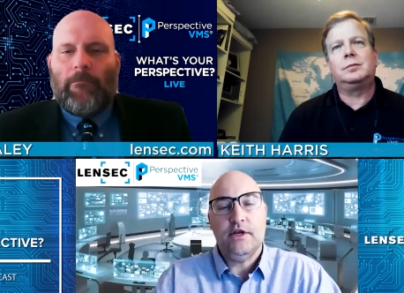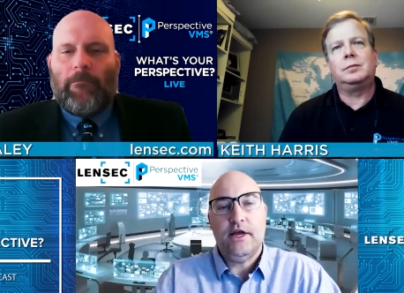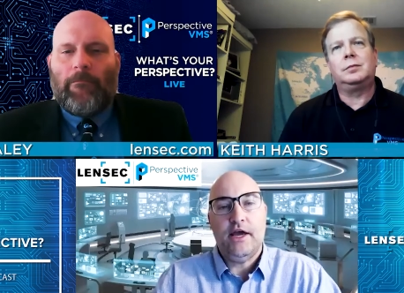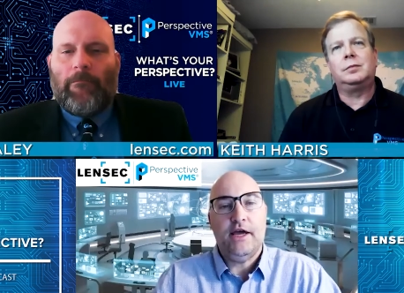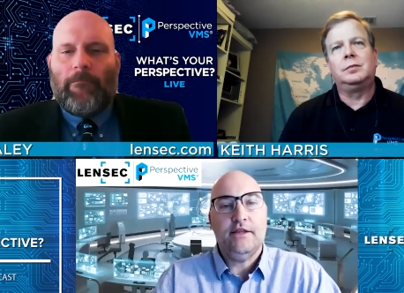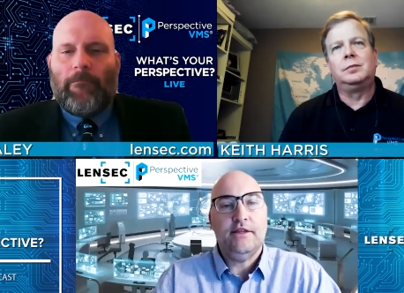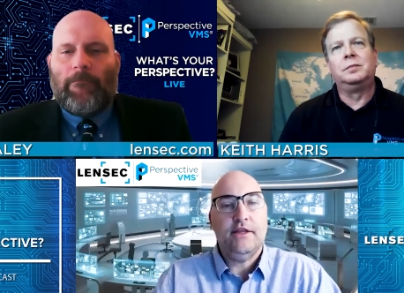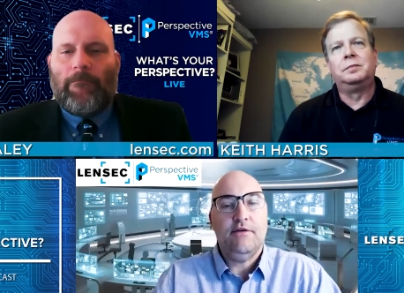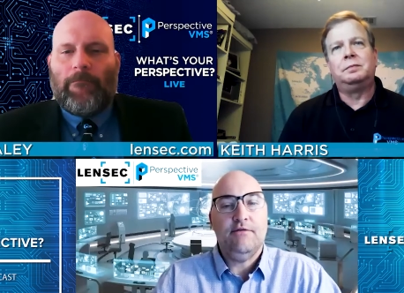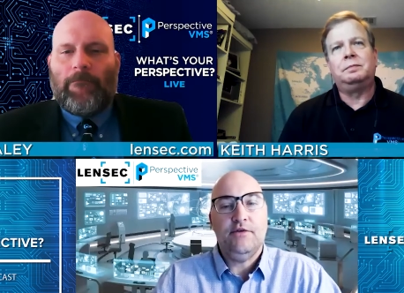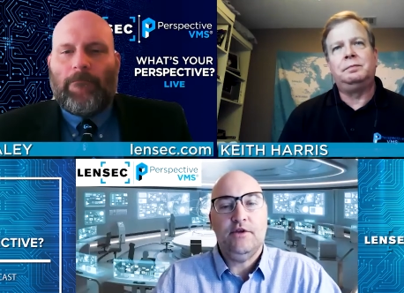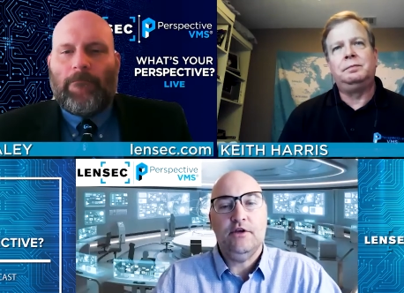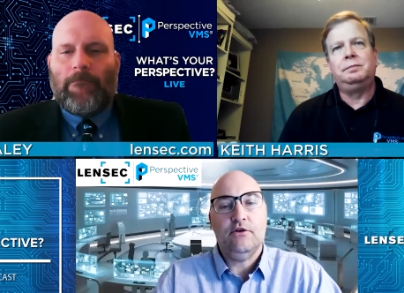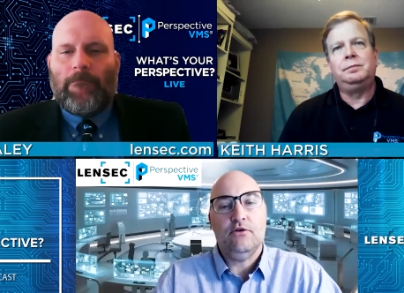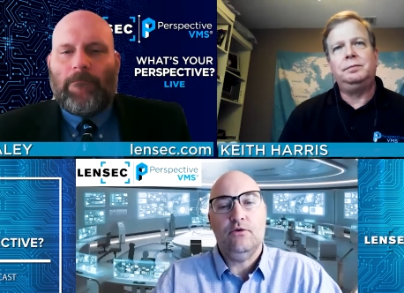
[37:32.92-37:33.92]
Speaker 1: add that
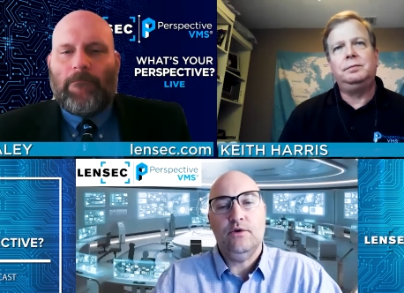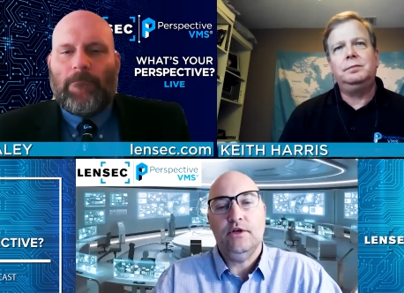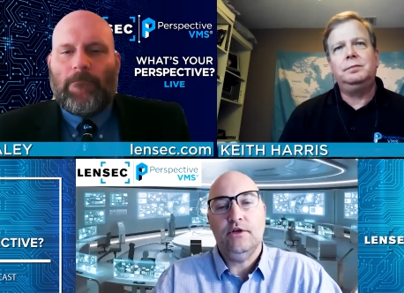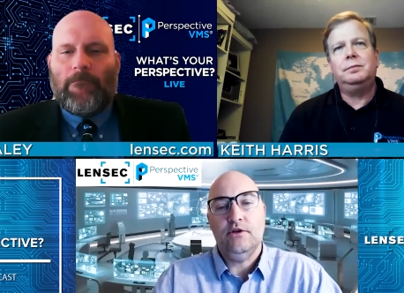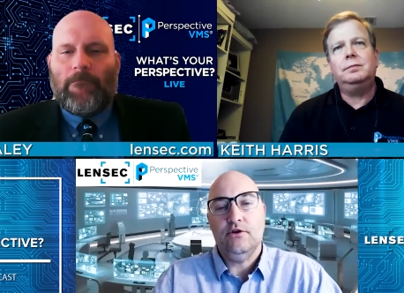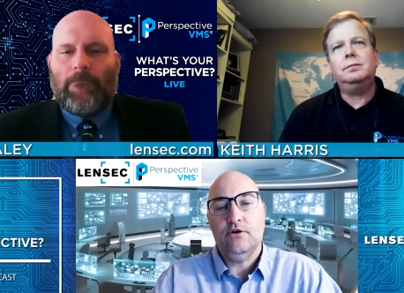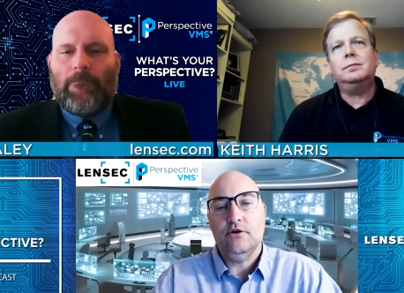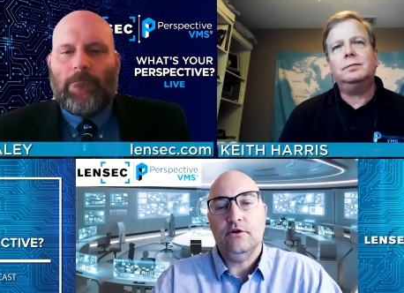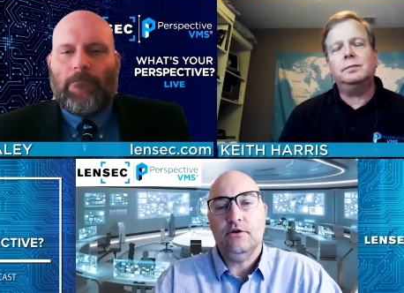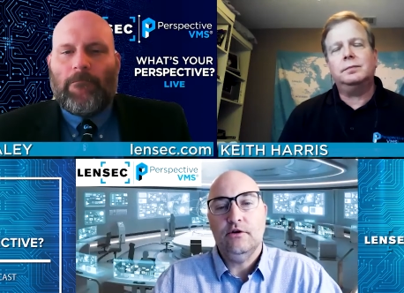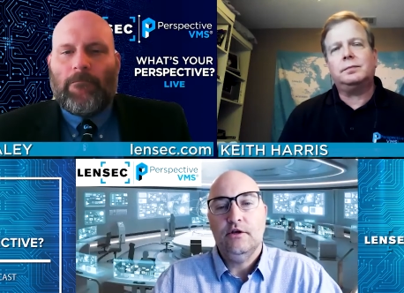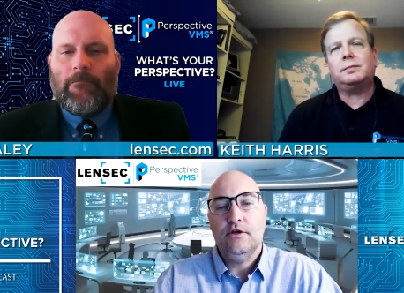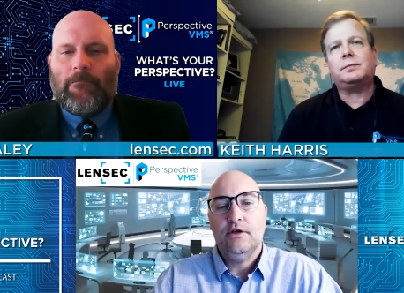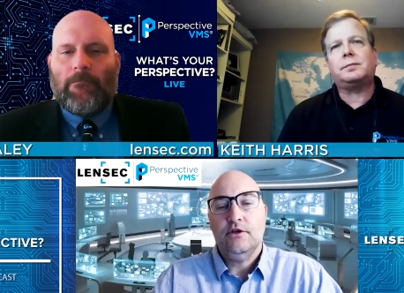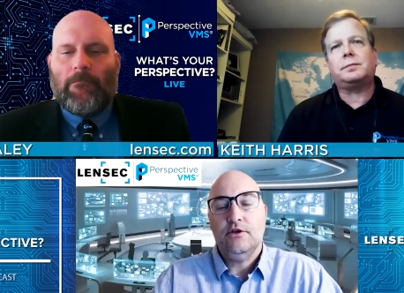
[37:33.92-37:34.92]
vehicle into your
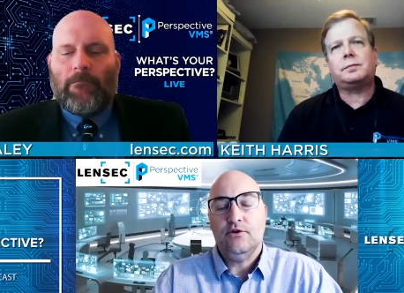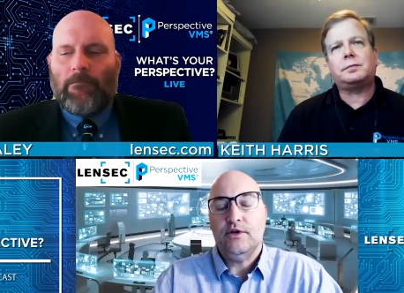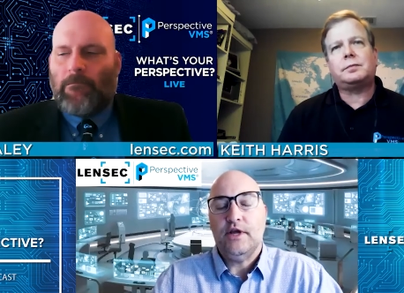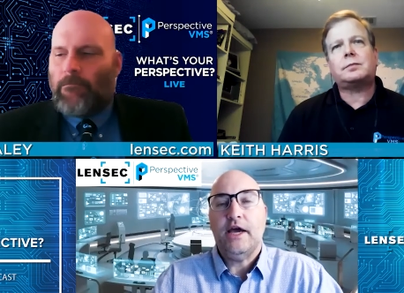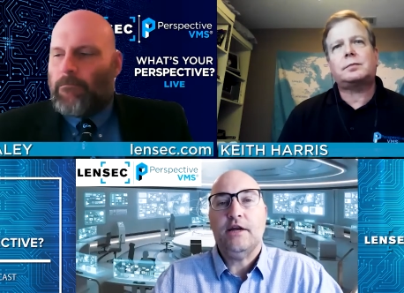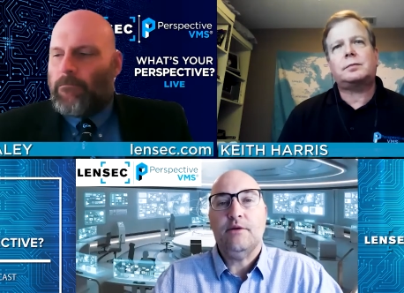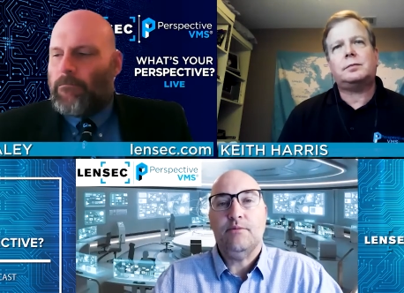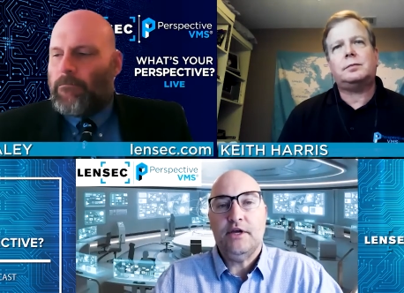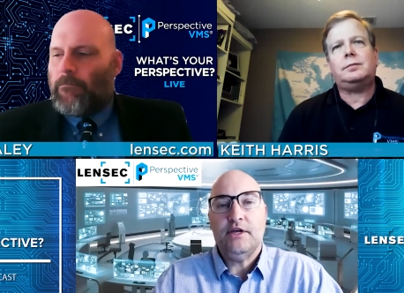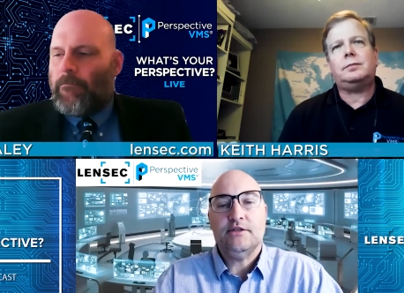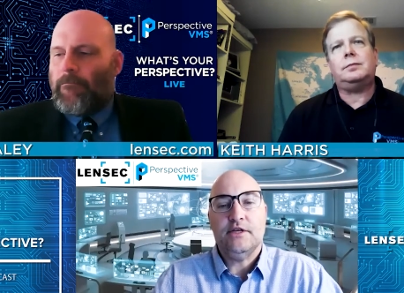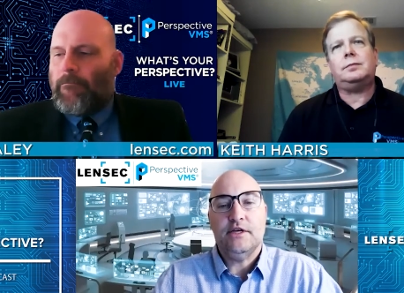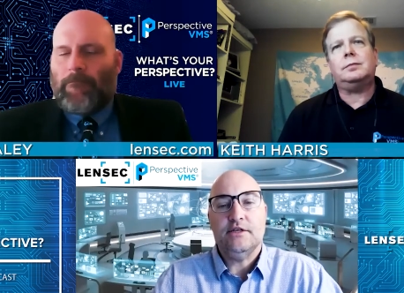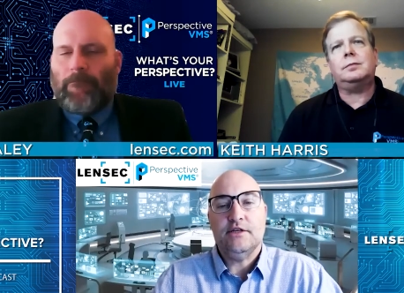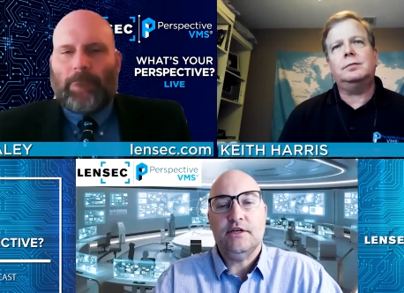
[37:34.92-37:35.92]
database
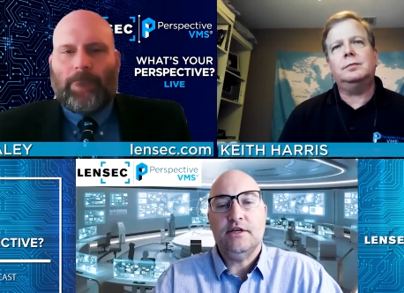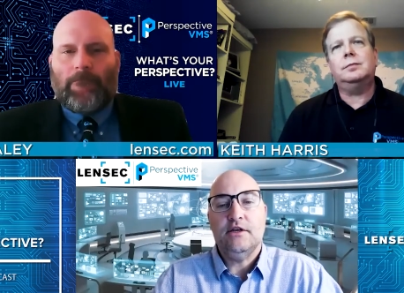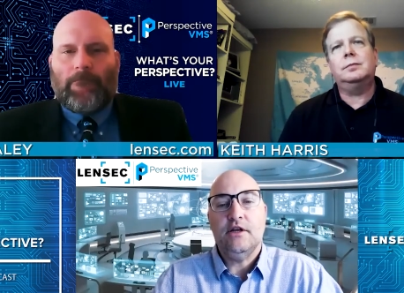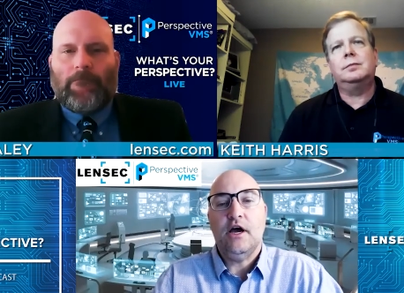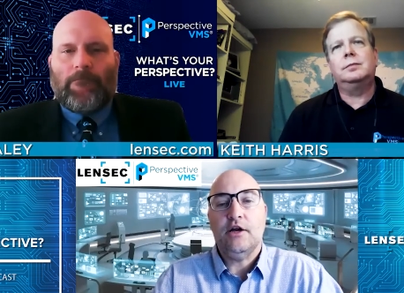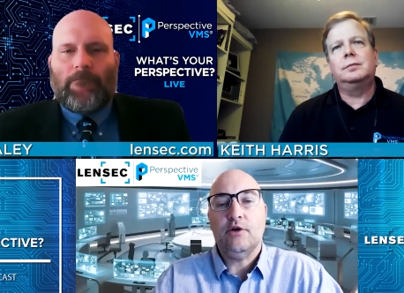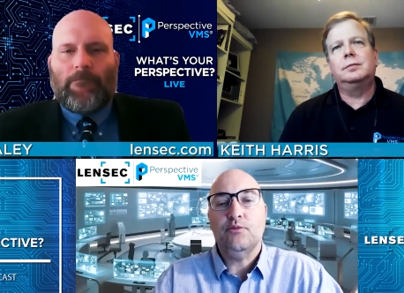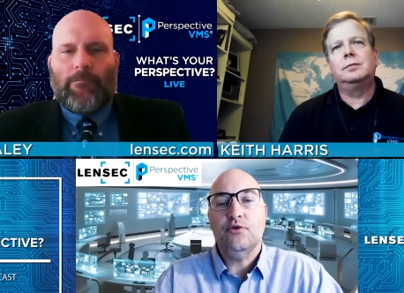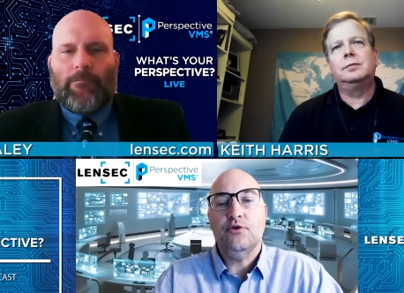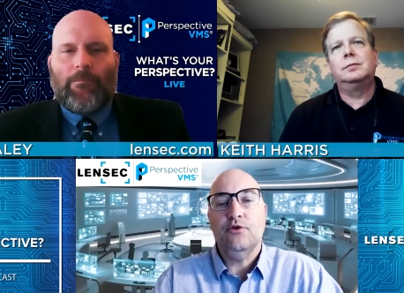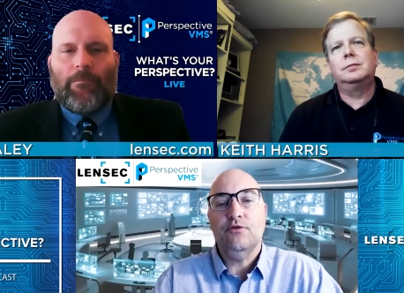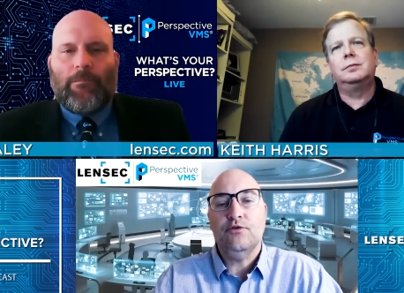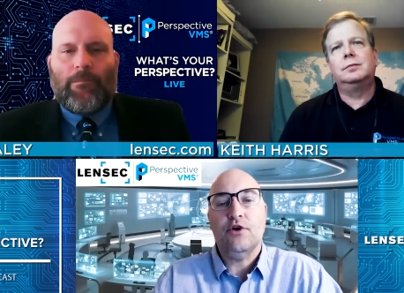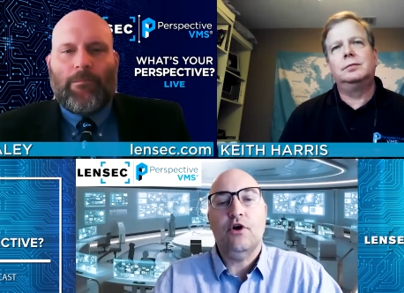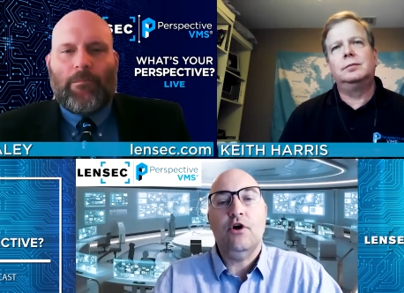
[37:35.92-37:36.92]
as a not
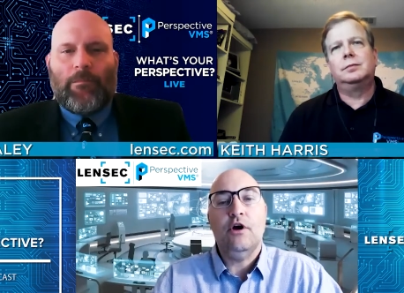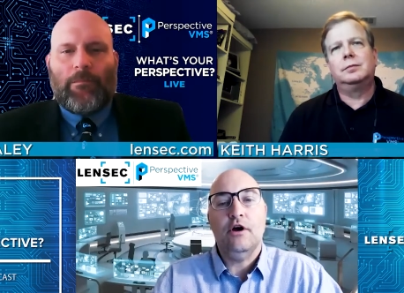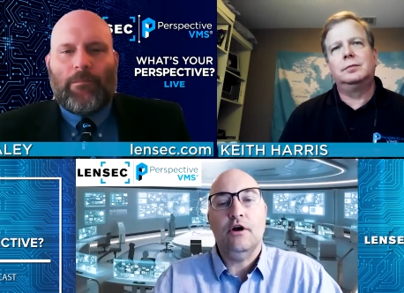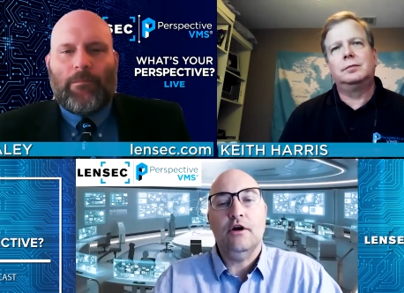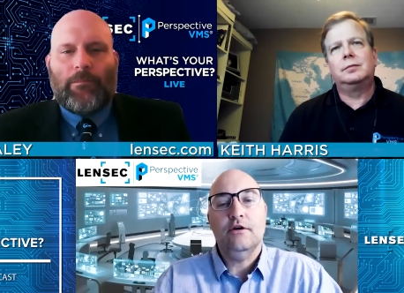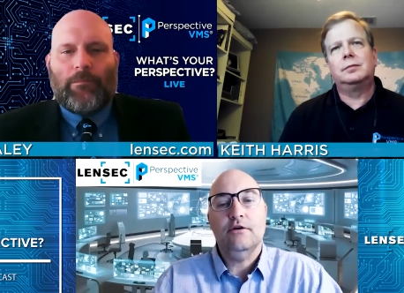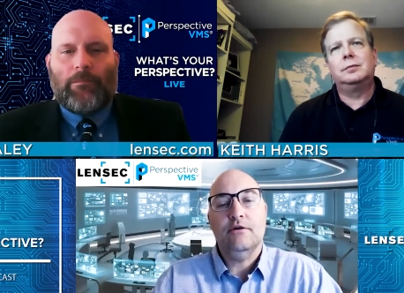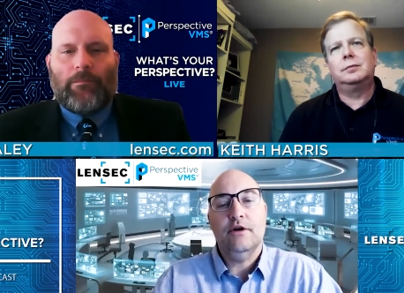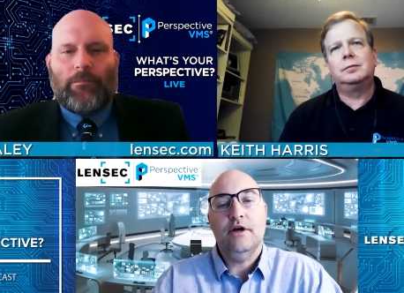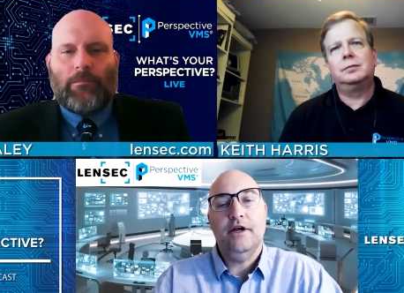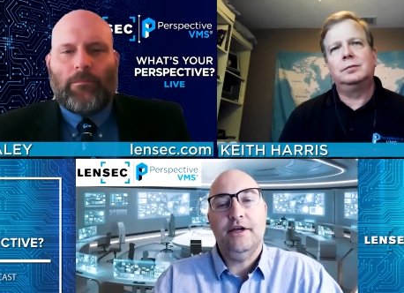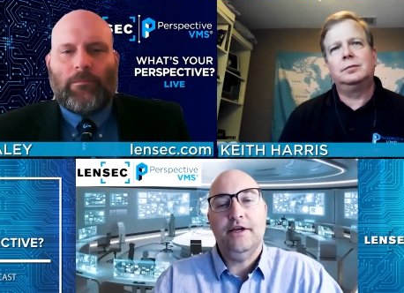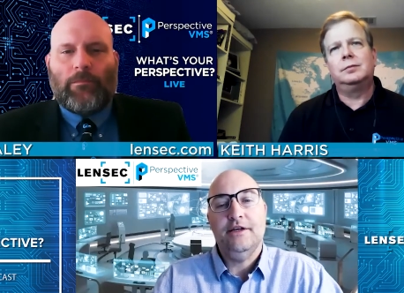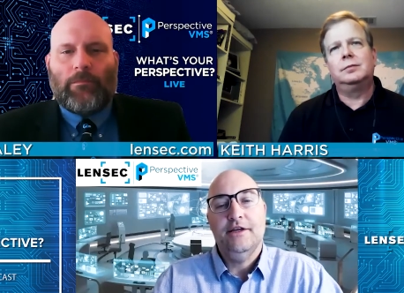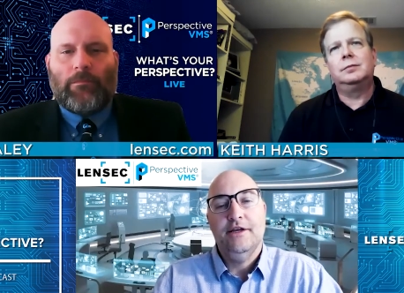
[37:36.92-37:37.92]
approved car,
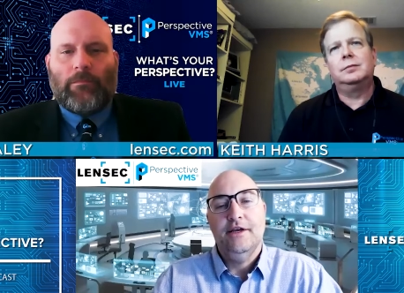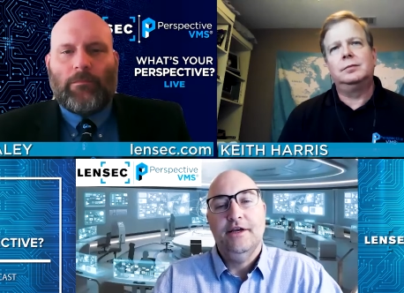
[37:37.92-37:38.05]
right?